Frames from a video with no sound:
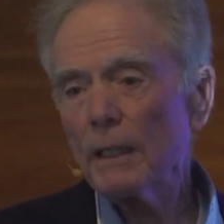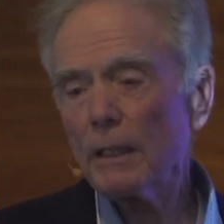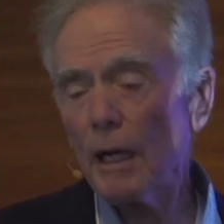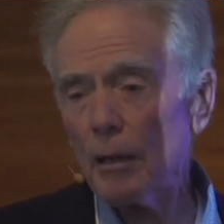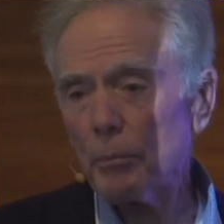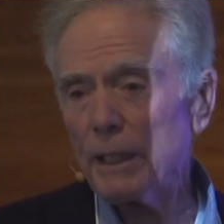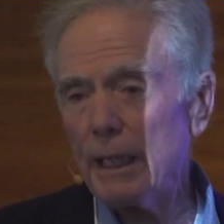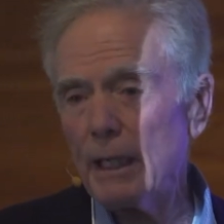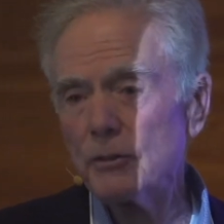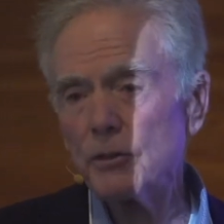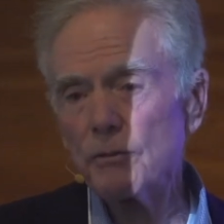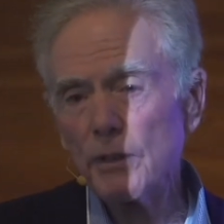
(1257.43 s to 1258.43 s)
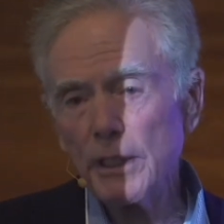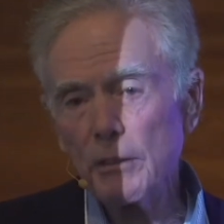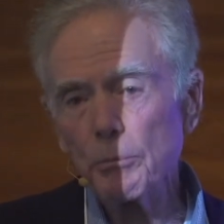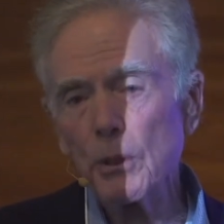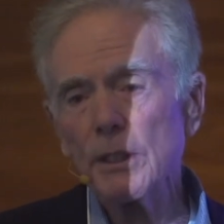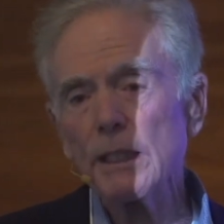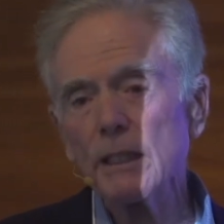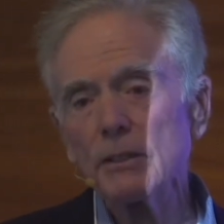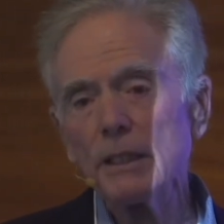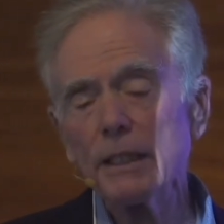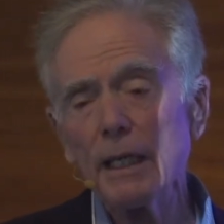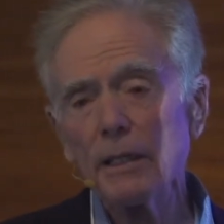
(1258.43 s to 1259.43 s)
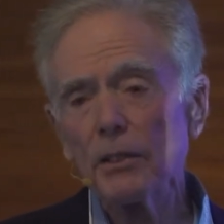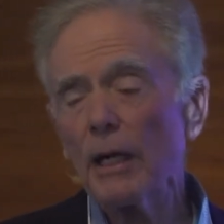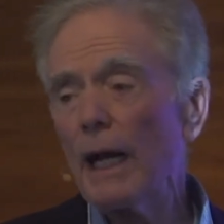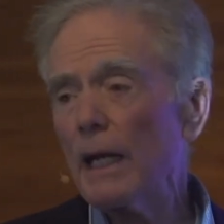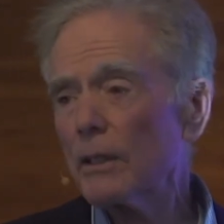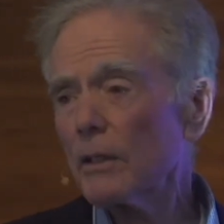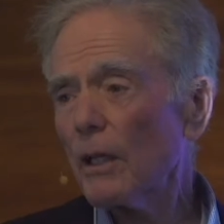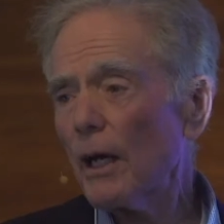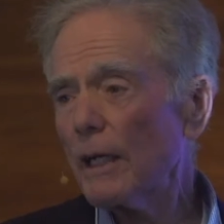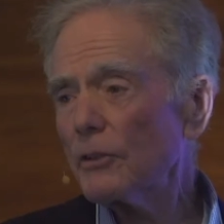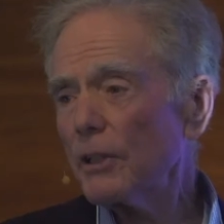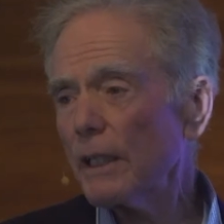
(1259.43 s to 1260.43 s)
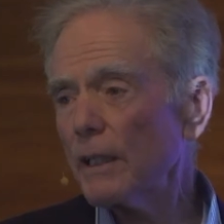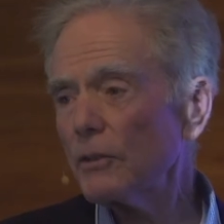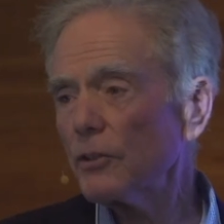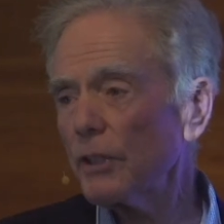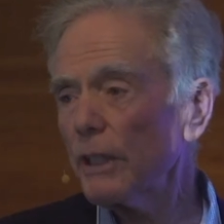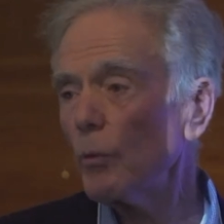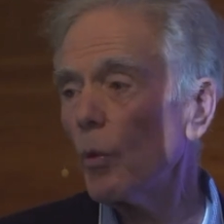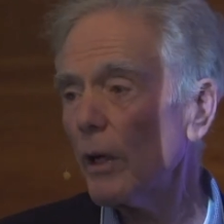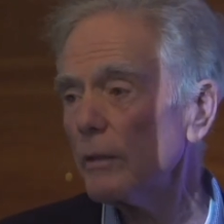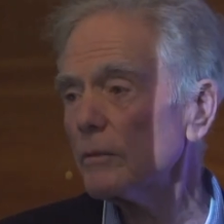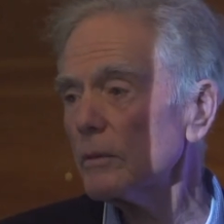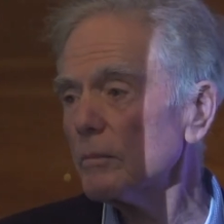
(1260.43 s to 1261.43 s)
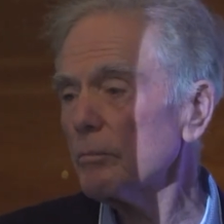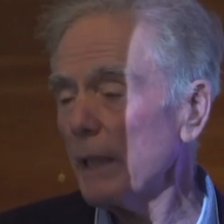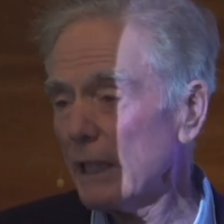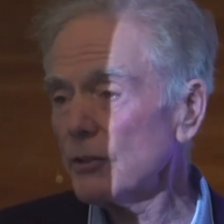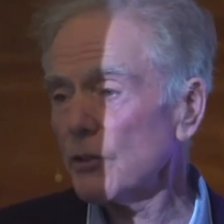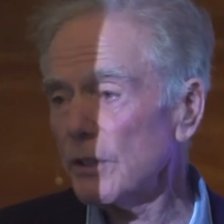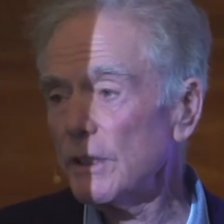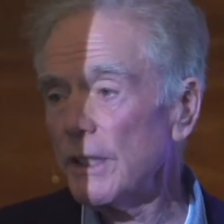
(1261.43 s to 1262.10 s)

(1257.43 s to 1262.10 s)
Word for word: comprehensively, putting it together, analyzing, and seeing what makes the